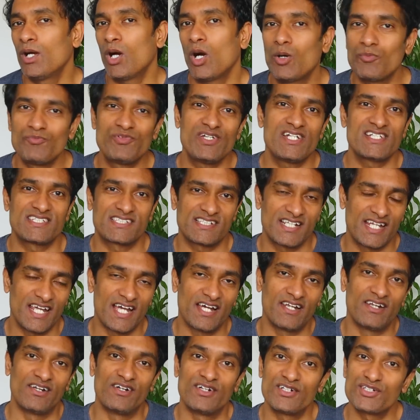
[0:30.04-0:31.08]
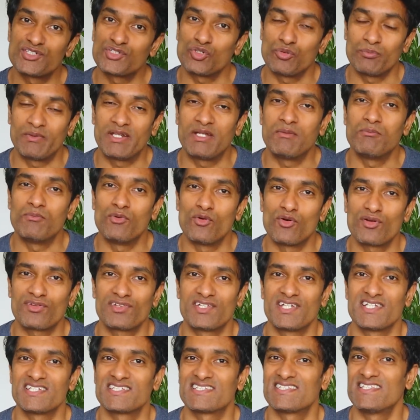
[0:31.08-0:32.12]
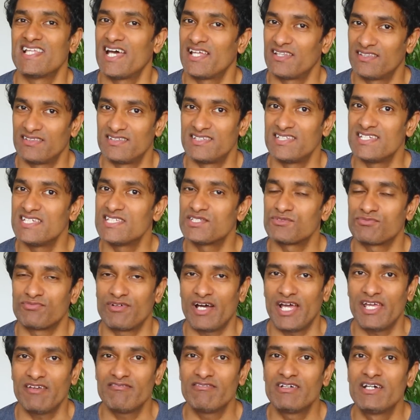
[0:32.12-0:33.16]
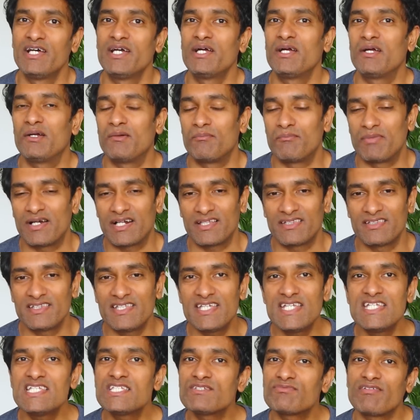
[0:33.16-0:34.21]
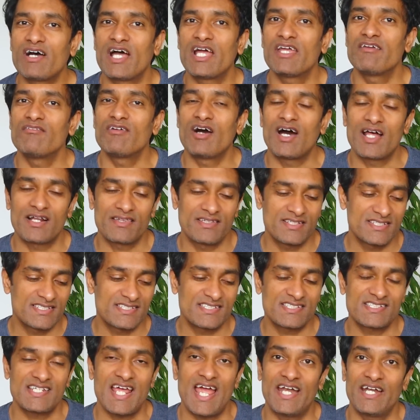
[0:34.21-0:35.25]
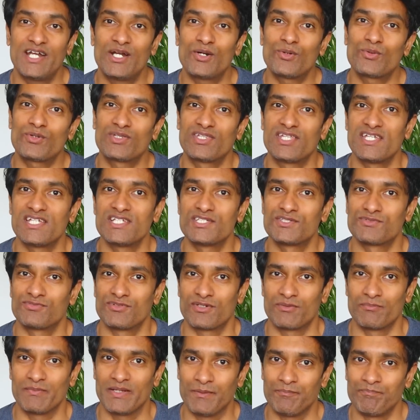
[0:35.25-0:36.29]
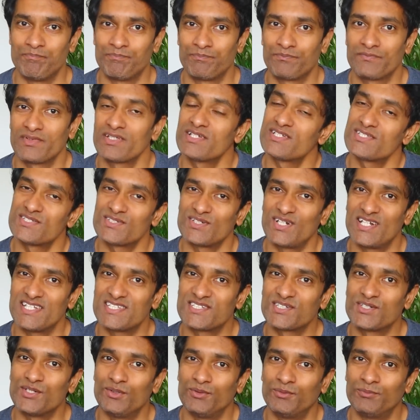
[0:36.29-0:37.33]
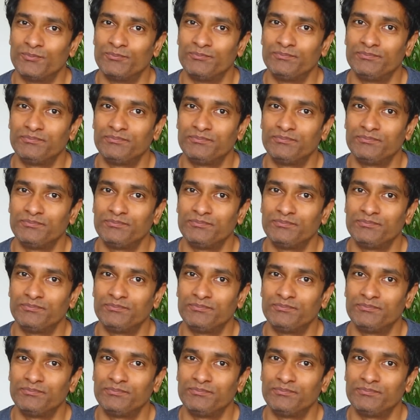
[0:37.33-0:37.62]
Obviously, I learned so many more things than these 5, but these 5 are the standout things for me. So let's go.